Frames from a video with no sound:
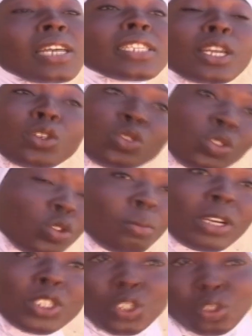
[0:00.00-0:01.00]
That's the
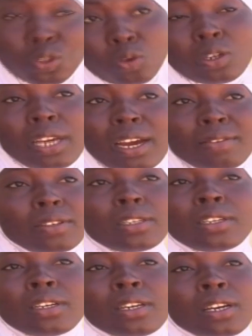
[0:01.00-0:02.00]
instrument she's only
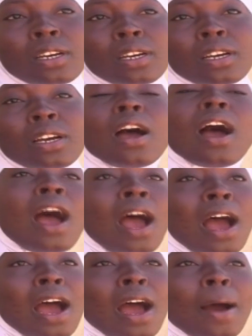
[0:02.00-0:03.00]
having.
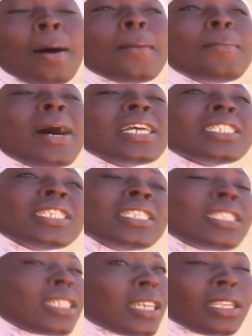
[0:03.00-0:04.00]
Aha. But
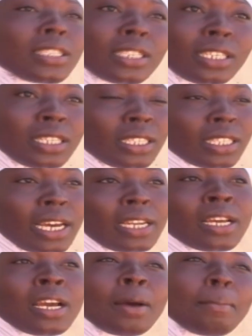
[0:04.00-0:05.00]
she, she can see
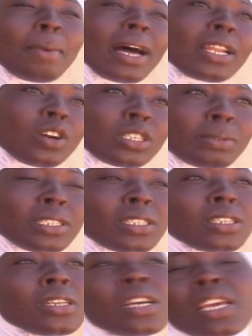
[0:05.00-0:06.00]
inside. But the
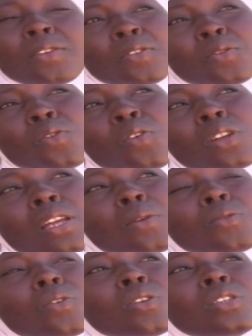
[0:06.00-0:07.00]
hospital, if you go
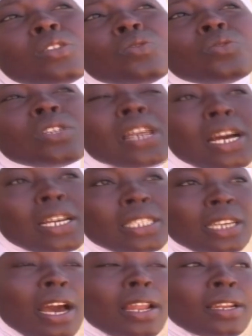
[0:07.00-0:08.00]
there, we only do their
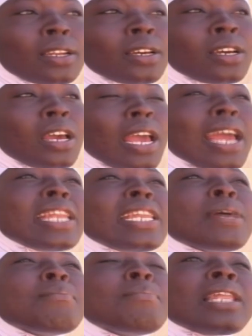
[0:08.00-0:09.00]
scan and
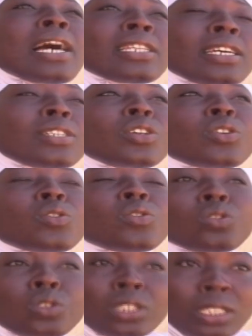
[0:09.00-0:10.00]
the blood test and
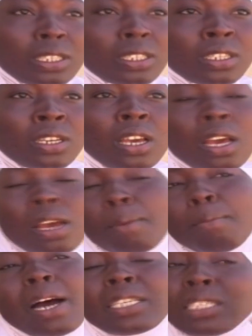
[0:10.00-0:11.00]
all those things.
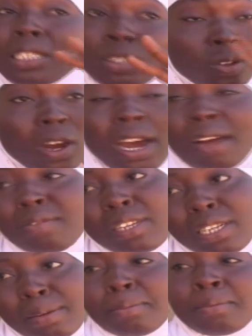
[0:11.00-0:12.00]
But she is not
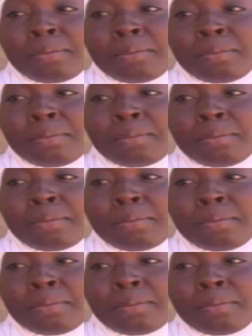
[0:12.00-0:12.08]
having them.